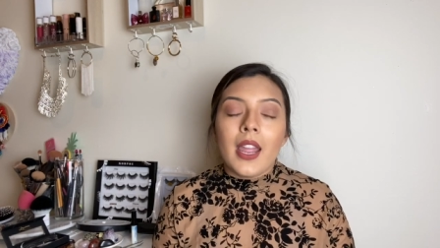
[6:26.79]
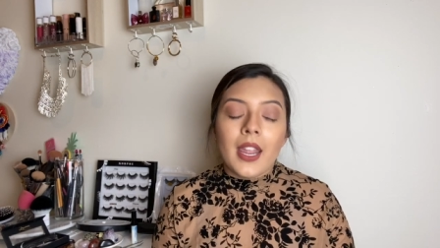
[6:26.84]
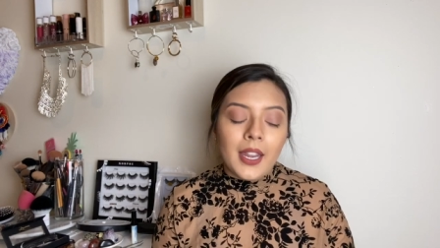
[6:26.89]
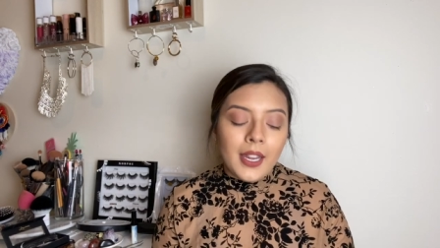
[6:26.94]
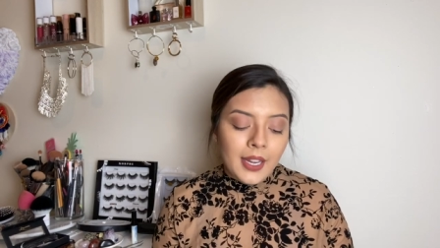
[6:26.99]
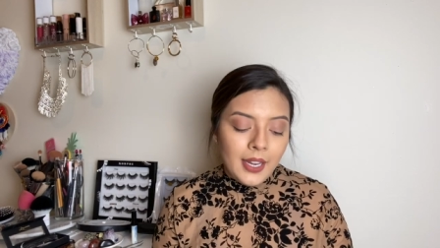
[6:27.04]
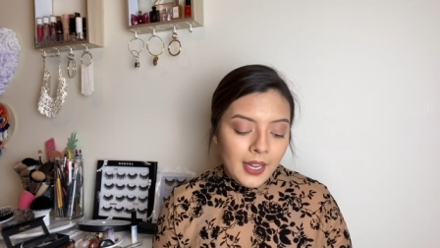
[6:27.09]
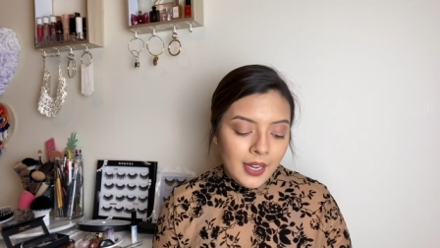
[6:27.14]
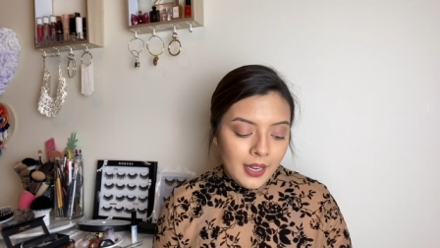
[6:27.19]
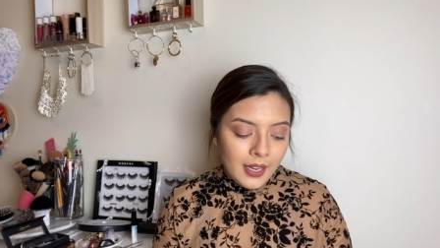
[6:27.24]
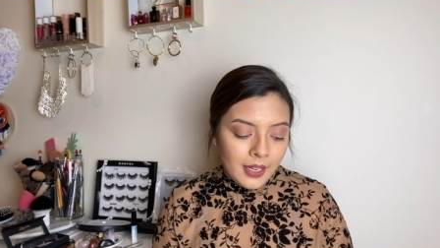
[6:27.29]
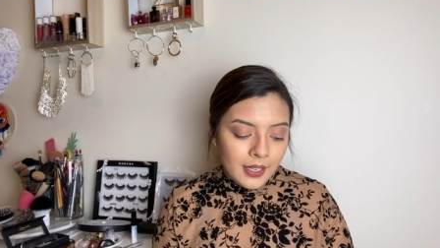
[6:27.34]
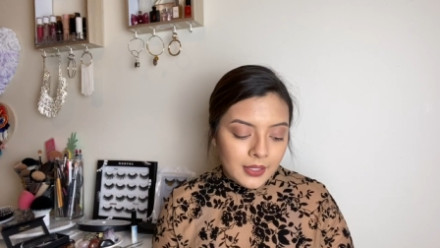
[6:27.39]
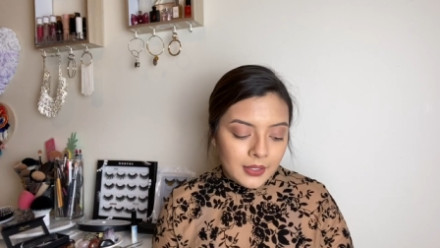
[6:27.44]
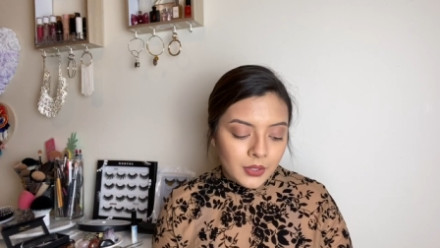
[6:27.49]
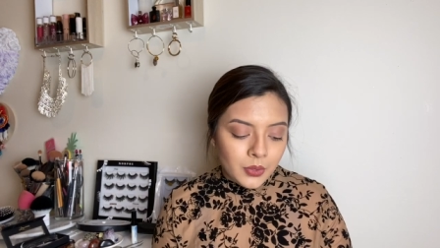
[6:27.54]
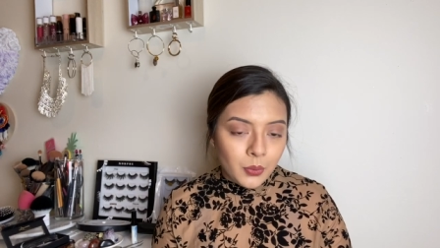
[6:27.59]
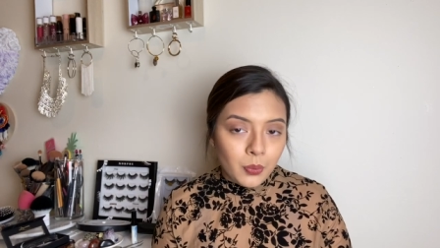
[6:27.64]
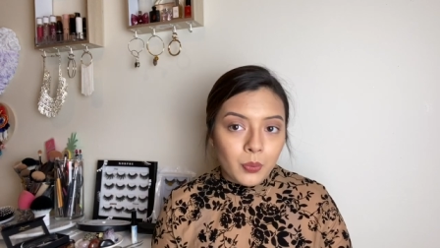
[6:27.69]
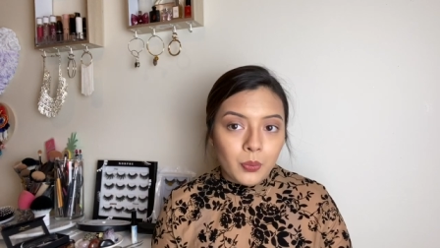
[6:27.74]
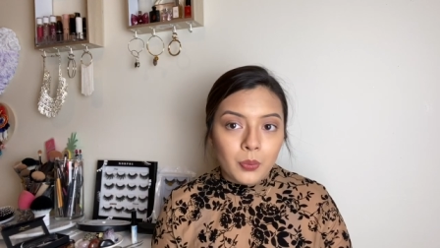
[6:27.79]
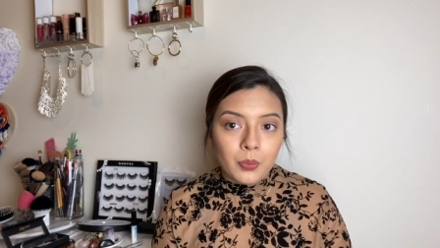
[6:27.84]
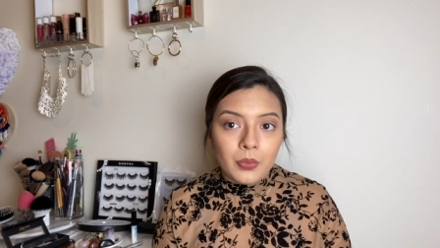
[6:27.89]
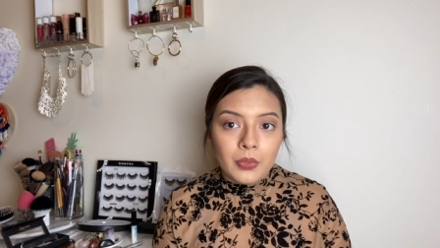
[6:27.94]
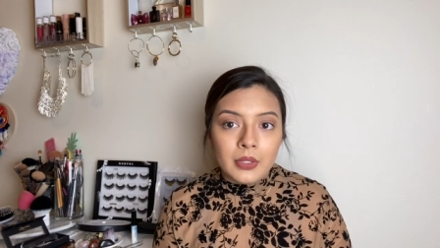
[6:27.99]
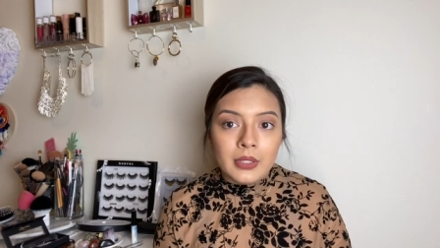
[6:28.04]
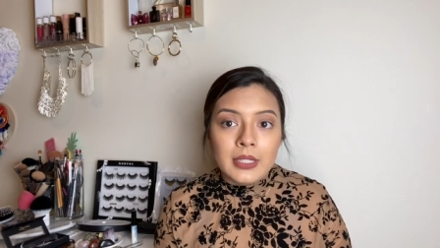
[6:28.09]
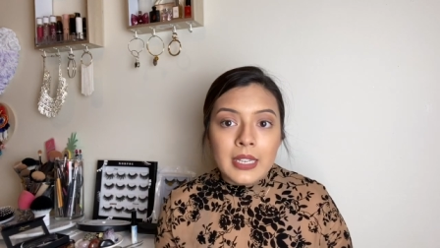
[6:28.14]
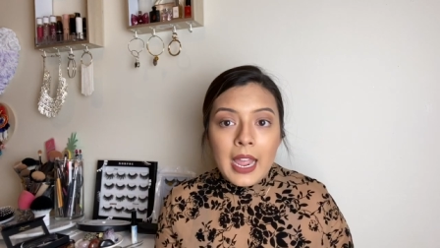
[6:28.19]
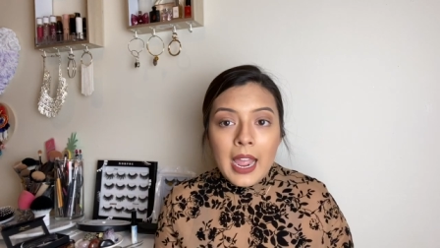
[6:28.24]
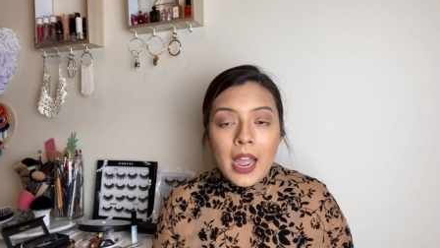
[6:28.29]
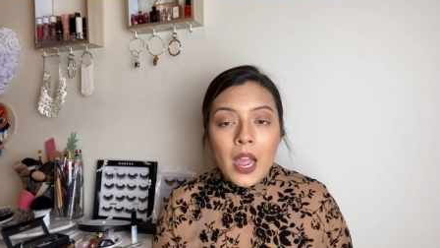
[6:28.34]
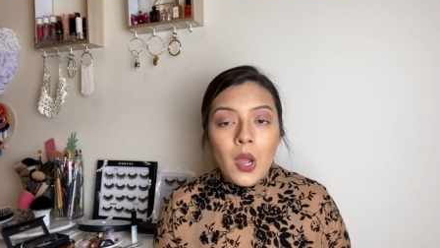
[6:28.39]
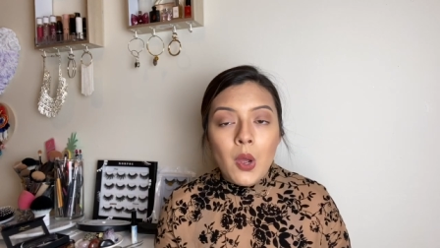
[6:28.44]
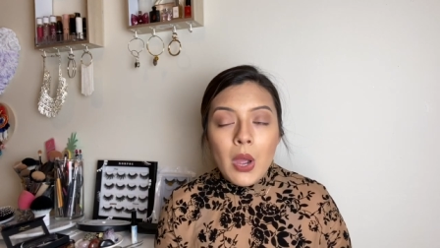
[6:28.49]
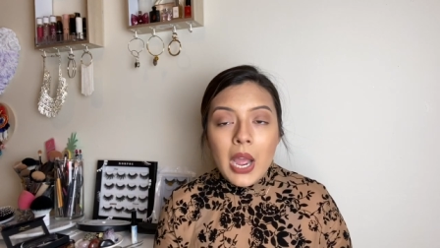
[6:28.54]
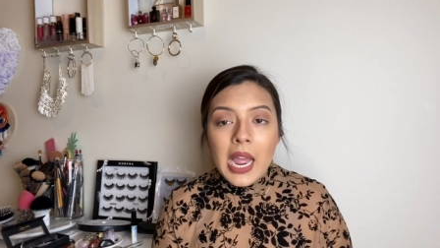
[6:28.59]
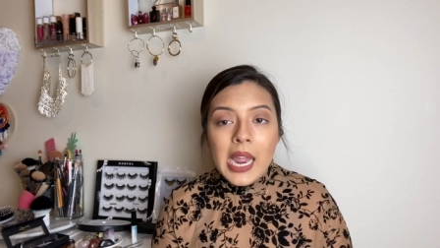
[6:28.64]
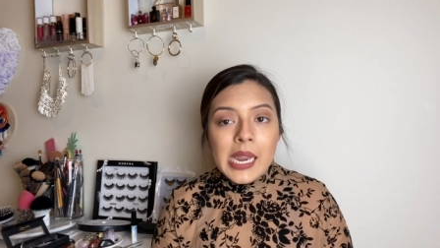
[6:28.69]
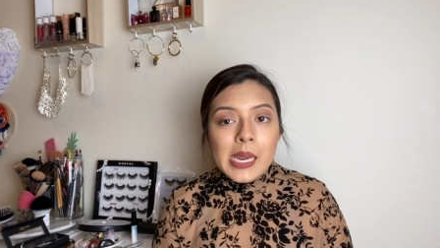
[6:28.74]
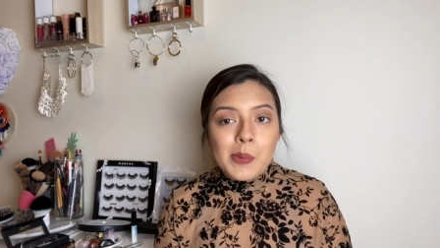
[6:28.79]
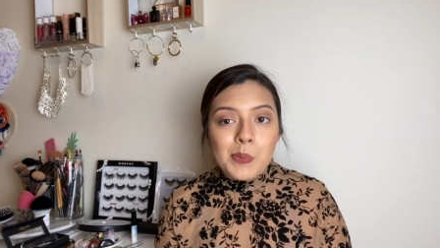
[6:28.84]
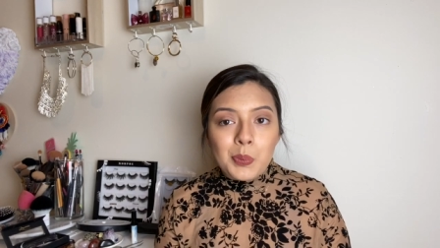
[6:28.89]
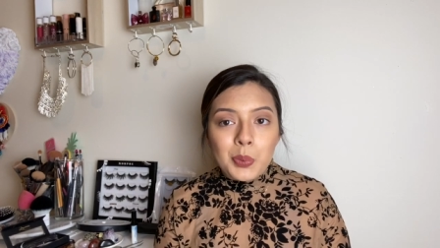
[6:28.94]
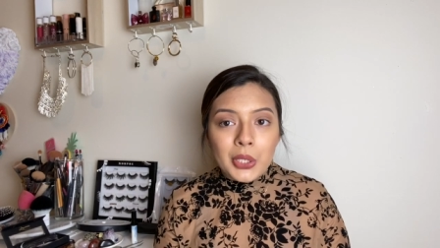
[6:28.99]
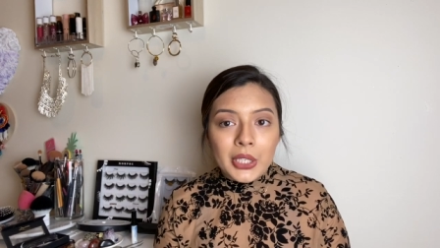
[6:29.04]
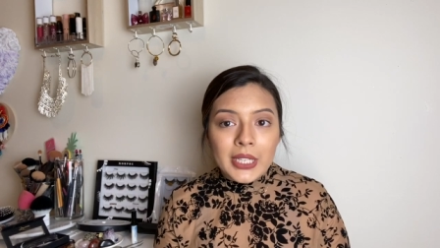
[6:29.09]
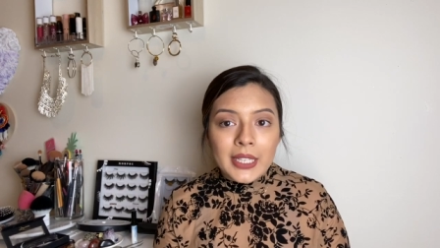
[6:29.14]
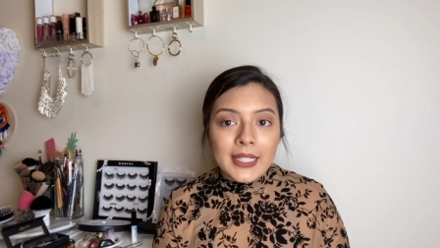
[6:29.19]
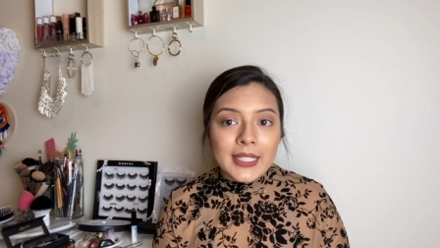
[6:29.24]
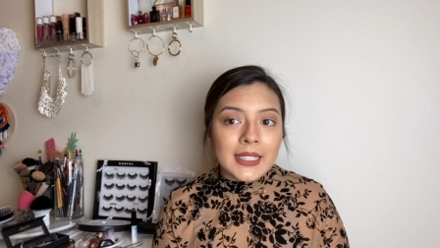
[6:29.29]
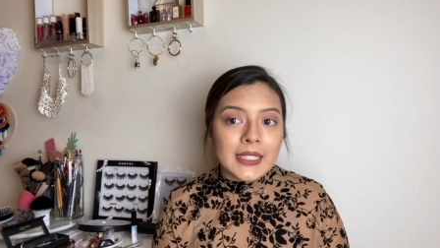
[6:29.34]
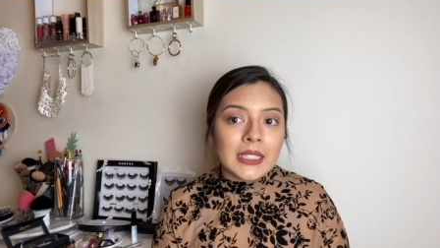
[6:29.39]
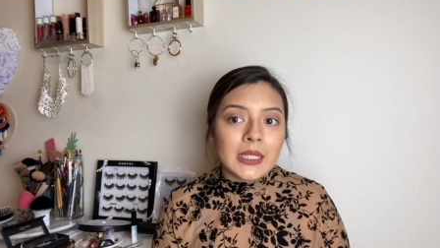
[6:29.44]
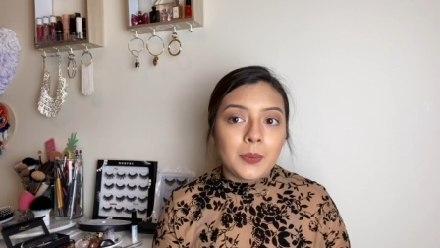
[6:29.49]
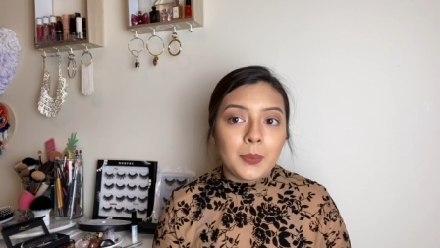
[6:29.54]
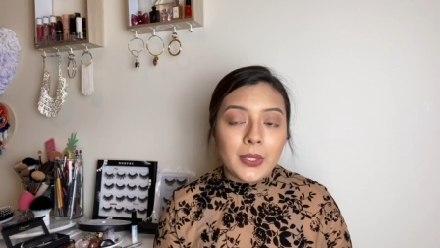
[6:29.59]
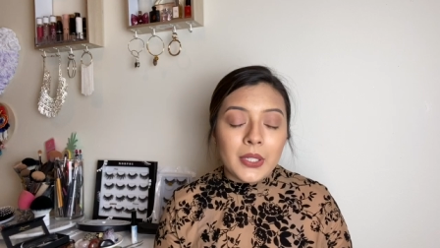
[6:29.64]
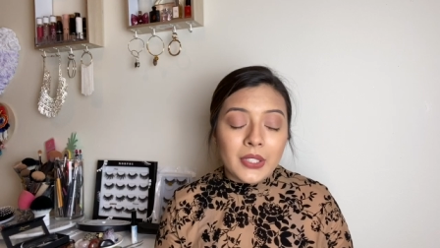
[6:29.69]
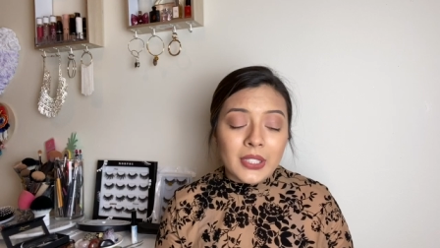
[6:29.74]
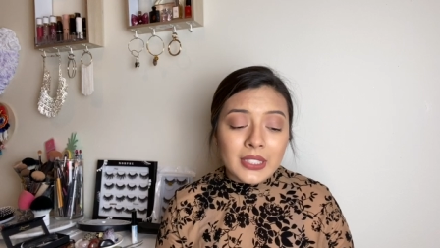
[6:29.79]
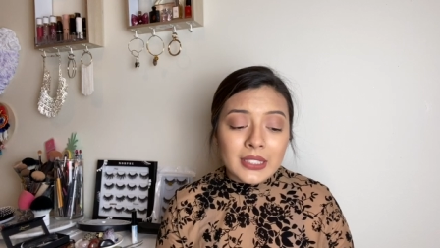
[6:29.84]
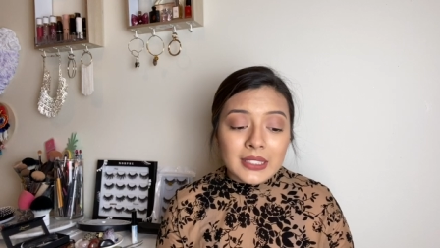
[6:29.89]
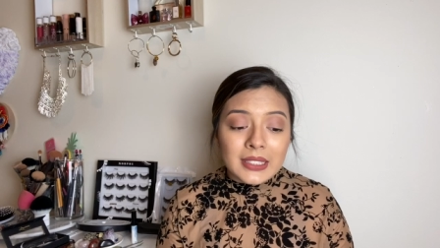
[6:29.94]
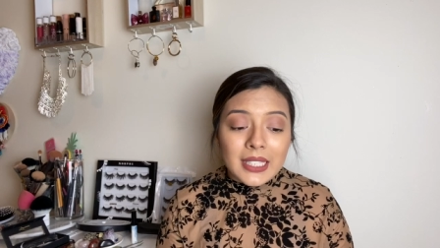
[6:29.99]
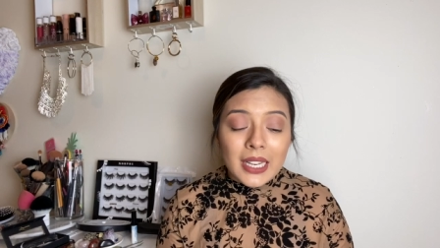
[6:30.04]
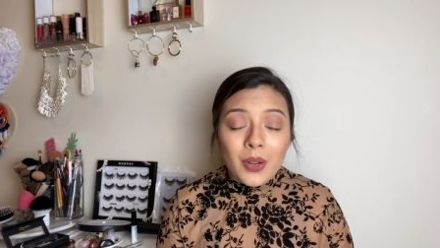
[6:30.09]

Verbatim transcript: And now I am pretty experienced.